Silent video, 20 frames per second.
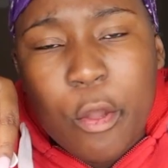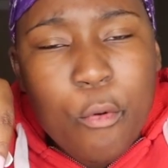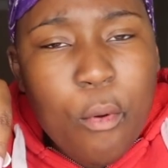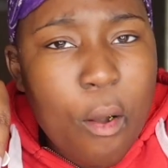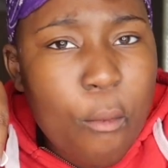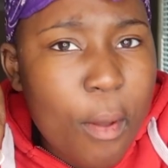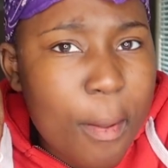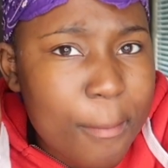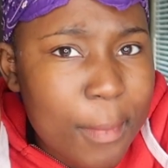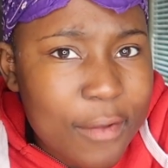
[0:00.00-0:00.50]
Well,
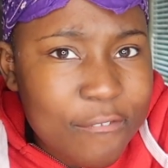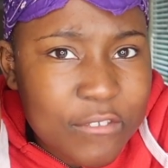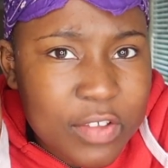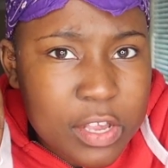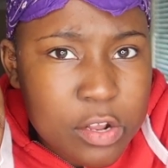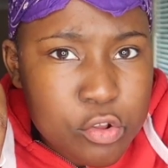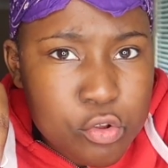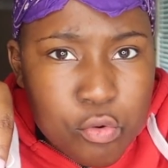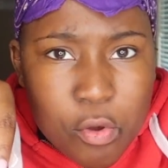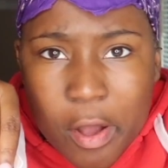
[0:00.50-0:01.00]
I wipe my
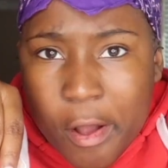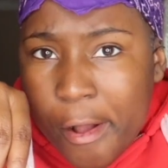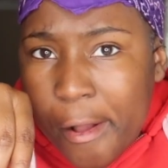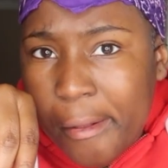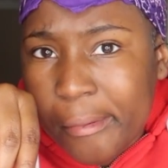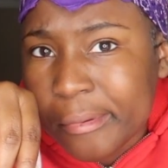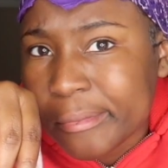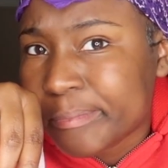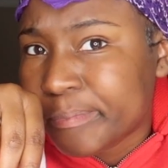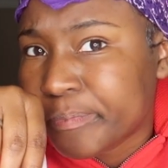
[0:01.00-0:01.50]
face too
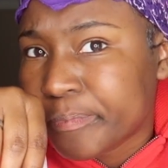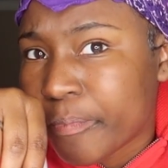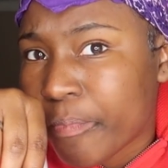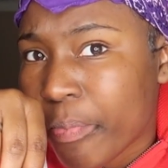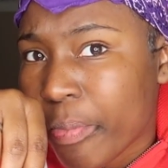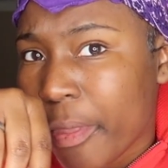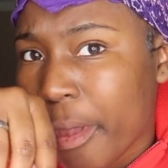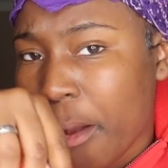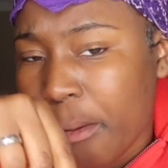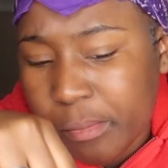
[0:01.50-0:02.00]
hard.
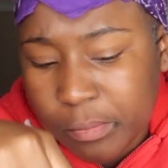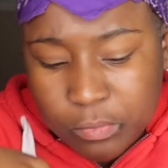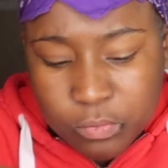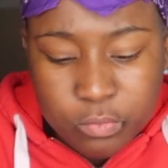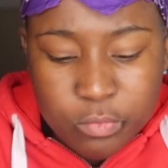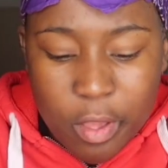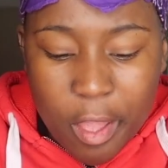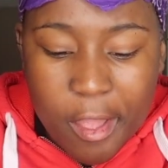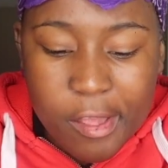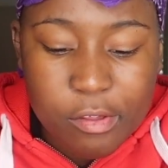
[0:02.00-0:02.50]

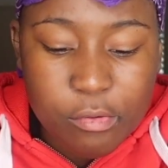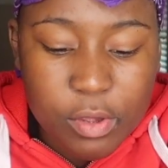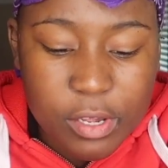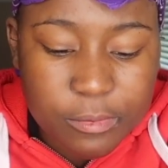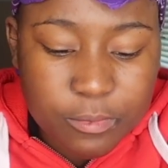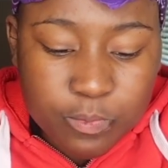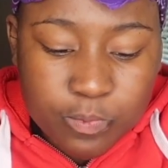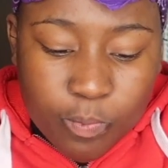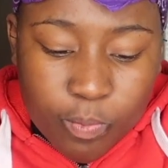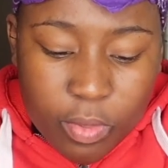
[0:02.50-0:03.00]

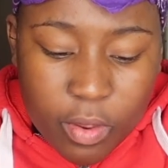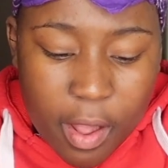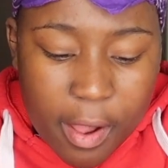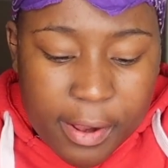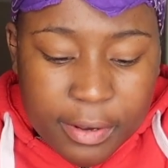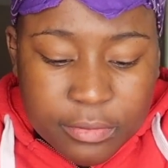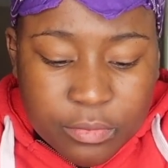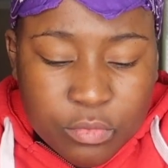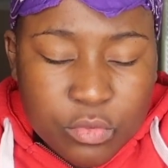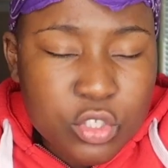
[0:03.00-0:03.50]
Anyway,
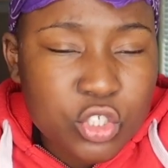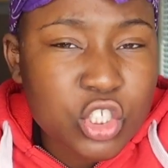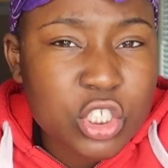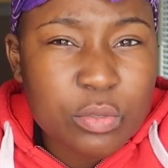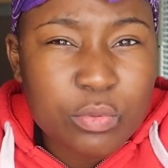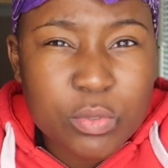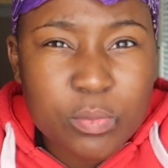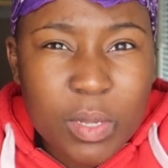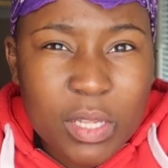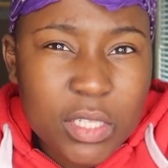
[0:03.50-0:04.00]

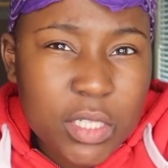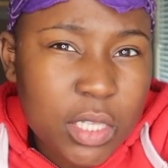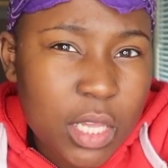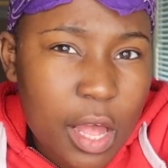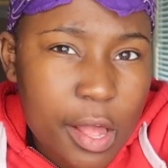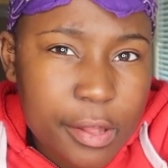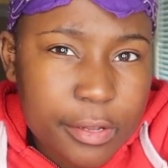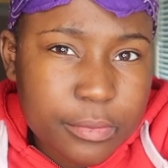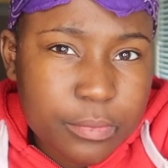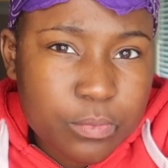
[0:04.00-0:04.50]
she was mainly
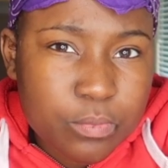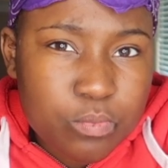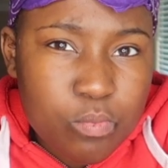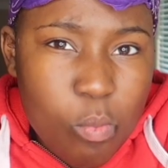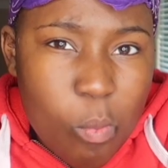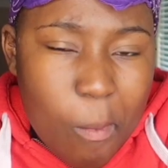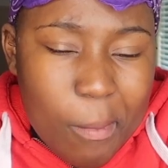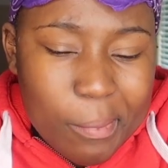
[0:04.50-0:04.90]
like,